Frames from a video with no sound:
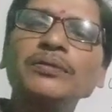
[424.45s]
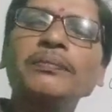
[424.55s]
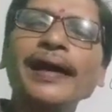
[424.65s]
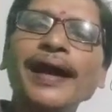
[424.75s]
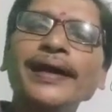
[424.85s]

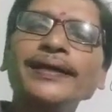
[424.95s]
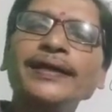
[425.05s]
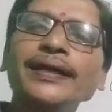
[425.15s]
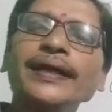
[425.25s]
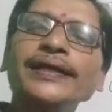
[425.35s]
to buy
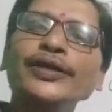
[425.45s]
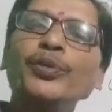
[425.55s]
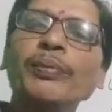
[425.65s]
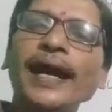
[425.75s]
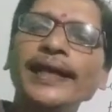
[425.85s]
a
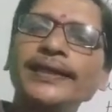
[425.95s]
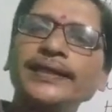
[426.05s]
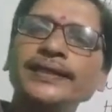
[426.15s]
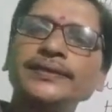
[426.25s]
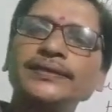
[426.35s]
new
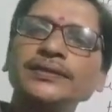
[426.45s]
bike.